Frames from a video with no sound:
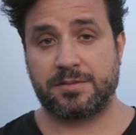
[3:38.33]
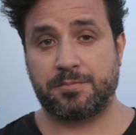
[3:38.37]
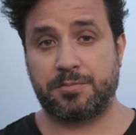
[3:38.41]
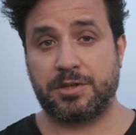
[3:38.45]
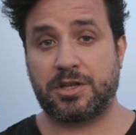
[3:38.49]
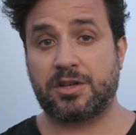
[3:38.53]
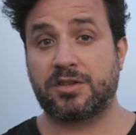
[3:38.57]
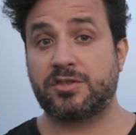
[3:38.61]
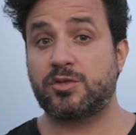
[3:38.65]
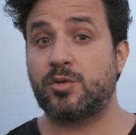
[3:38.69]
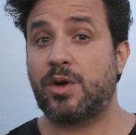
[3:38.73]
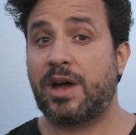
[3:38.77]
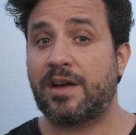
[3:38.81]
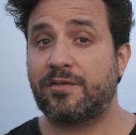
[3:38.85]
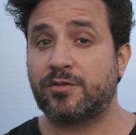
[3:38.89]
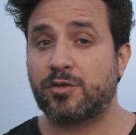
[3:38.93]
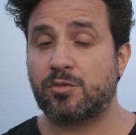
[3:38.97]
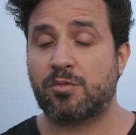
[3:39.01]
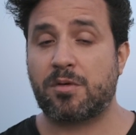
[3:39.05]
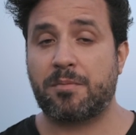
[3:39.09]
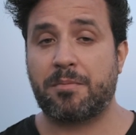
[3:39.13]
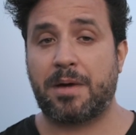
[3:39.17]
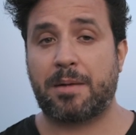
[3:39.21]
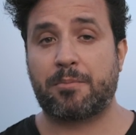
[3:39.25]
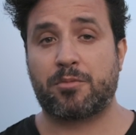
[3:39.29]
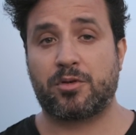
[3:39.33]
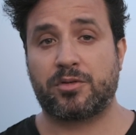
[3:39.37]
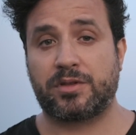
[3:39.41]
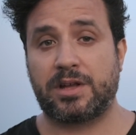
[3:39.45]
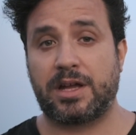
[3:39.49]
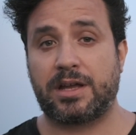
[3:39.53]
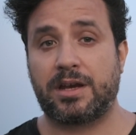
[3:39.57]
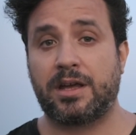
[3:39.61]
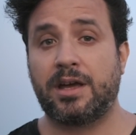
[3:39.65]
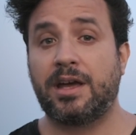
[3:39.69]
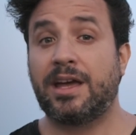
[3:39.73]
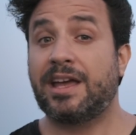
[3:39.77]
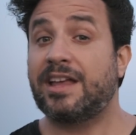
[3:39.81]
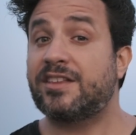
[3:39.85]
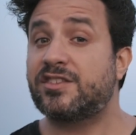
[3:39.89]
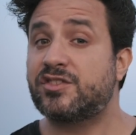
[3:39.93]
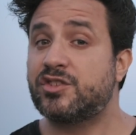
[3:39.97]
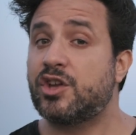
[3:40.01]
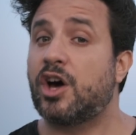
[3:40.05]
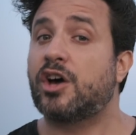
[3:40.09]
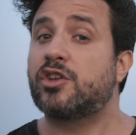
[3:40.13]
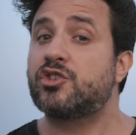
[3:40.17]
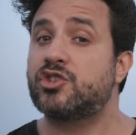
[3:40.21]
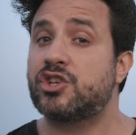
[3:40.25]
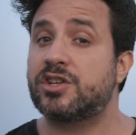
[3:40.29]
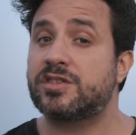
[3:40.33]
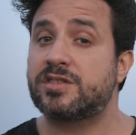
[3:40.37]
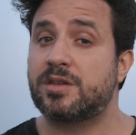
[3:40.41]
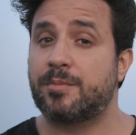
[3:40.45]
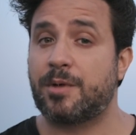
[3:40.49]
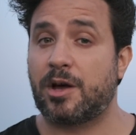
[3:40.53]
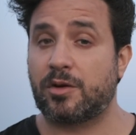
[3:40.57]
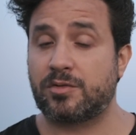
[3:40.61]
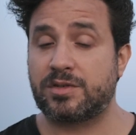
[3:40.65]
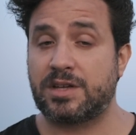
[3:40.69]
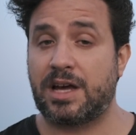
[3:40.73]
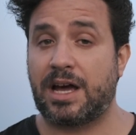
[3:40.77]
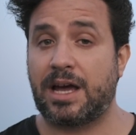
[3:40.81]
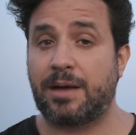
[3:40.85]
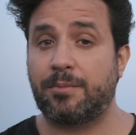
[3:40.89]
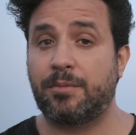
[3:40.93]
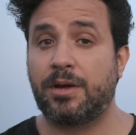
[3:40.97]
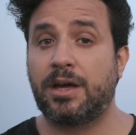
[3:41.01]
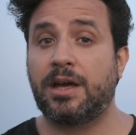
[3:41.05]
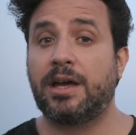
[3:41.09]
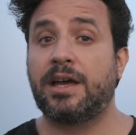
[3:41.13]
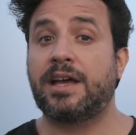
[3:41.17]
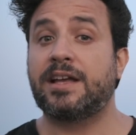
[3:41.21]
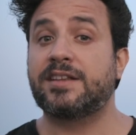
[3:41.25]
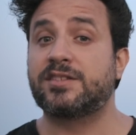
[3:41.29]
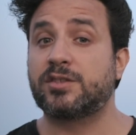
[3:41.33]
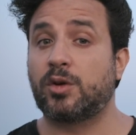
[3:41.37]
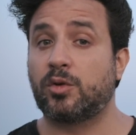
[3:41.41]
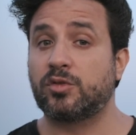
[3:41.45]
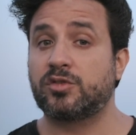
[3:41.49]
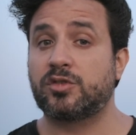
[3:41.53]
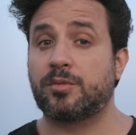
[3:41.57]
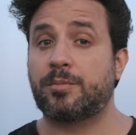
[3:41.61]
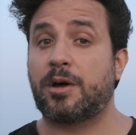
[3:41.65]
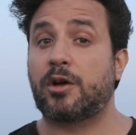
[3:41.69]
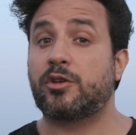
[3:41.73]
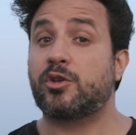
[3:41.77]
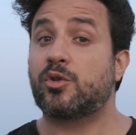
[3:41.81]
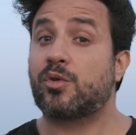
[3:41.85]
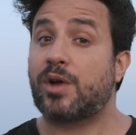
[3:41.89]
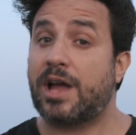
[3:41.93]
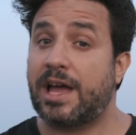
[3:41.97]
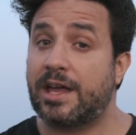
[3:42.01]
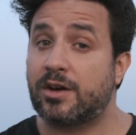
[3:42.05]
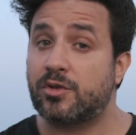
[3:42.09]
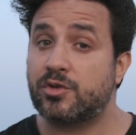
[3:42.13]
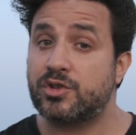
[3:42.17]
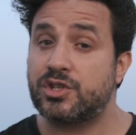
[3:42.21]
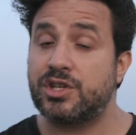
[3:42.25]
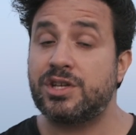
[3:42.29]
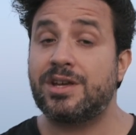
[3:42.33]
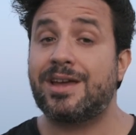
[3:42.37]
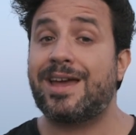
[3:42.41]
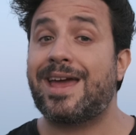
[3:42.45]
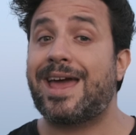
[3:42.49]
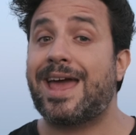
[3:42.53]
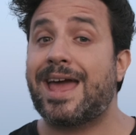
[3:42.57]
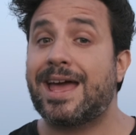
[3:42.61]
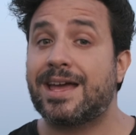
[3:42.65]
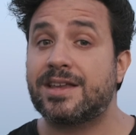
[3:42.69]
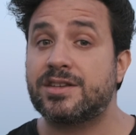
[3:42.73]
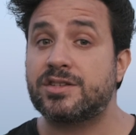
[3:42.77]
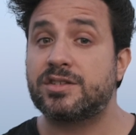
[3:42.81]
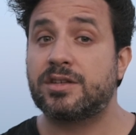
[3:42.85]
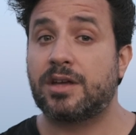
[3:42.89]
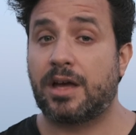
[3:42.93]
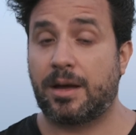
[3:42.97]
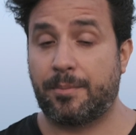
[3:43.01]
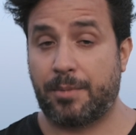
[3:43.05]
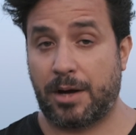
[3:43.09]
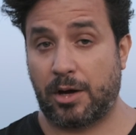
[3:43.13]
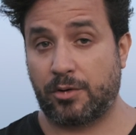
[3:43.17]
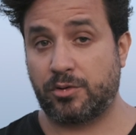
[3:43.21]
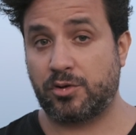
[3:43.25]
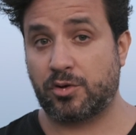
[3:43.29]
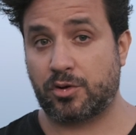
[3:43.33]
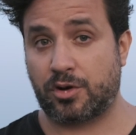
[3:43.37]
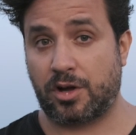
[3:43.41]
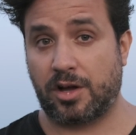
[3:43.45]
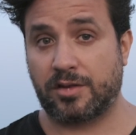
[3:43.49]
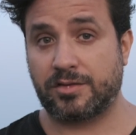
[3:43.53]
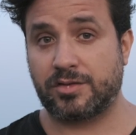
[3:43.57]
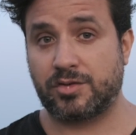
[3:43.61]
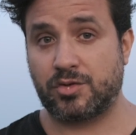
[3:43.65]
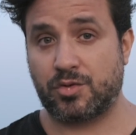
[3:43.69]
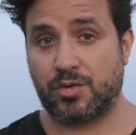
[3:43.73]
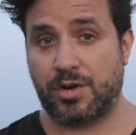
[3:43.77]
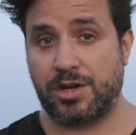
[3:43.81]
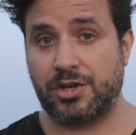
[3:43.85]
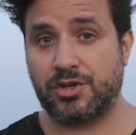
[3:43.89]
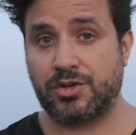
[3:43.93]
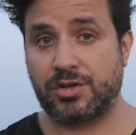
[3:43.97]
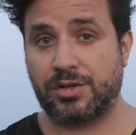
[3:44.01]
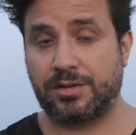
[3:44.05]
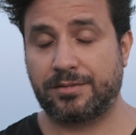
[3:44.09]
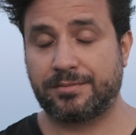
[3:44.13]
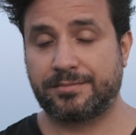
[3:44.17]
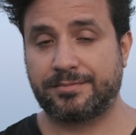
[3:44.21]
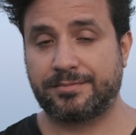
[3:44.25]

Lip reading: Because you have to remember that it's not just about time, it's also about your energy and about your concentration.